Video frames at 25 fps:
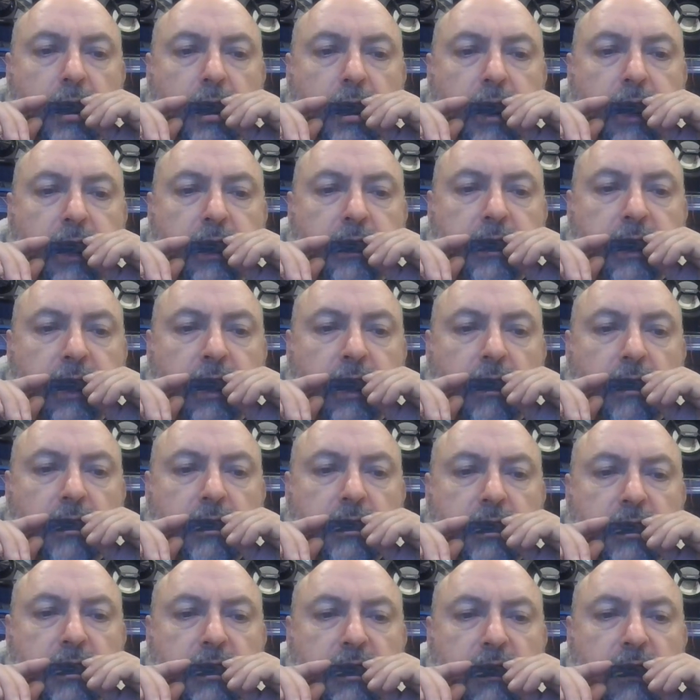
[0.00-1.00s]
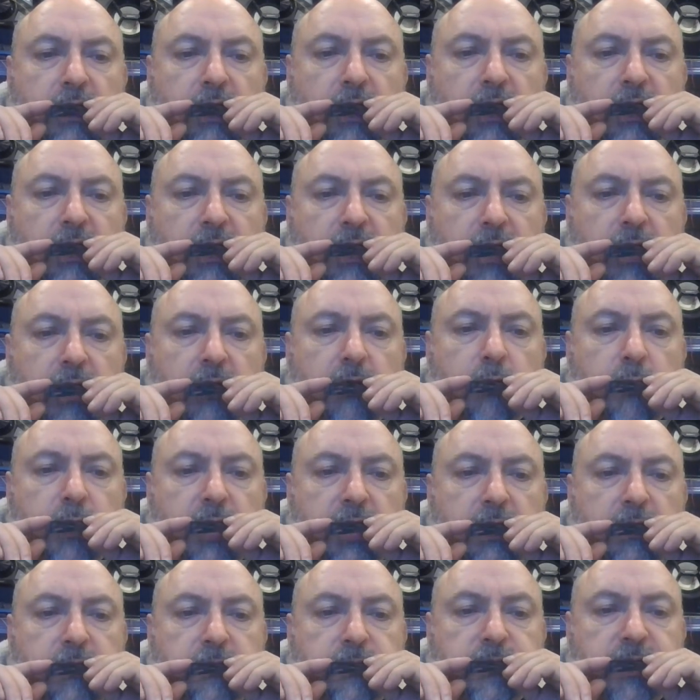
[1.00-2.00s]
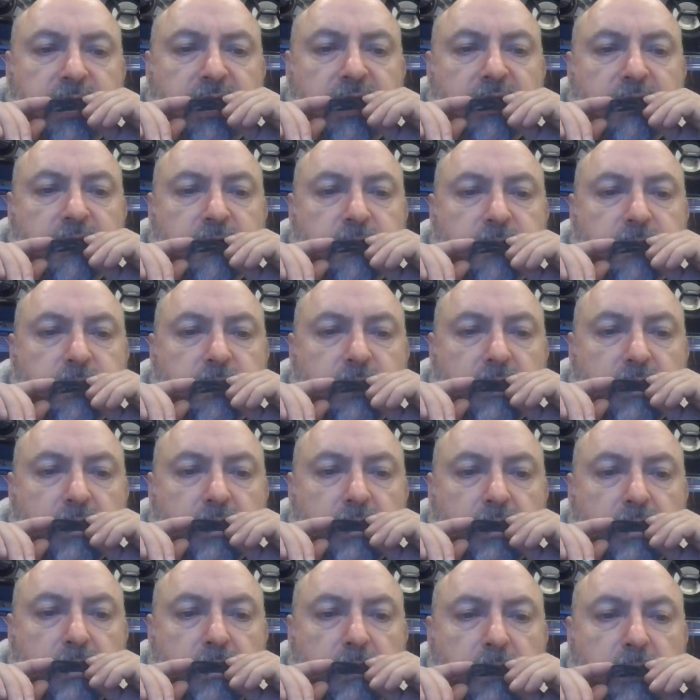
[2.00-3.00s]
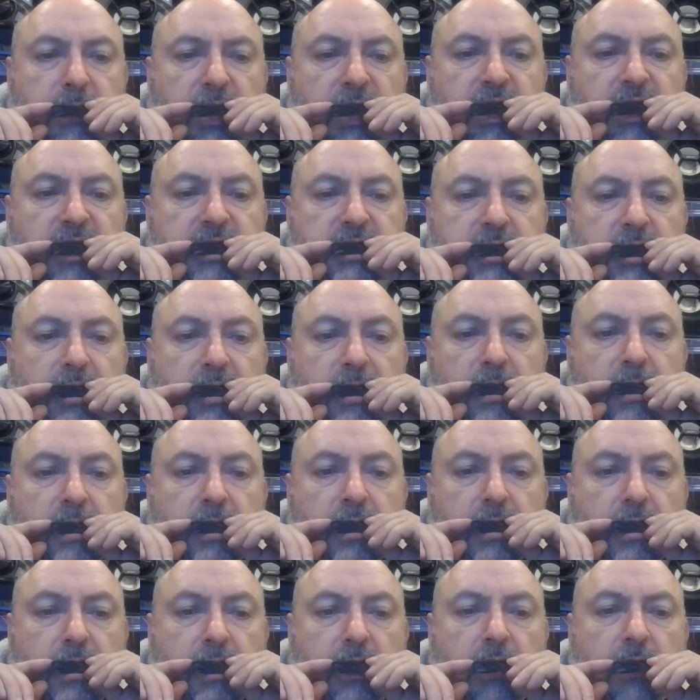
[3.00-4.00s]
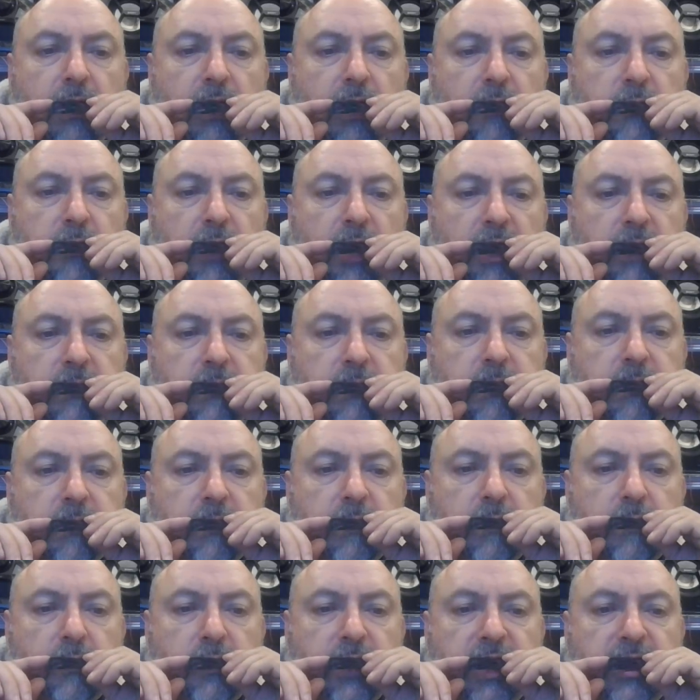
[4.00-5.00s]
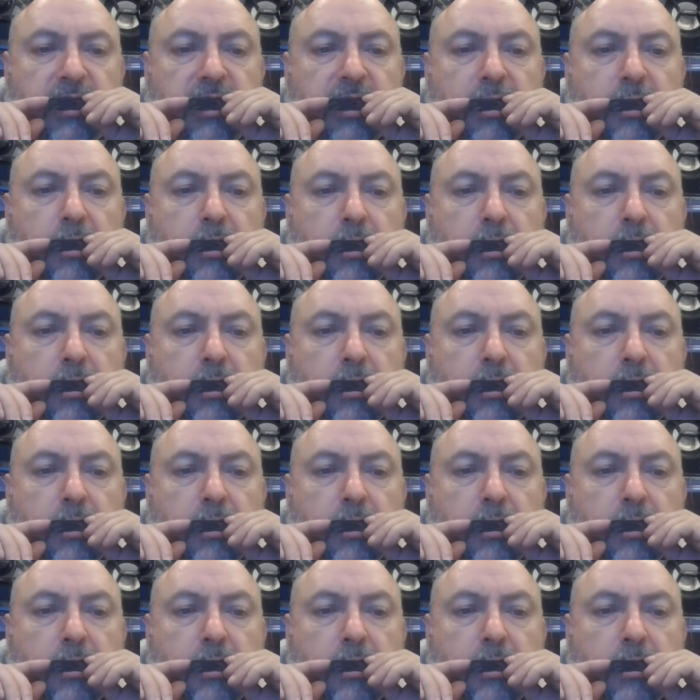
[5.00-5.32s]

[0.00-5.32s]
and now a little bit of negative bias on my breath.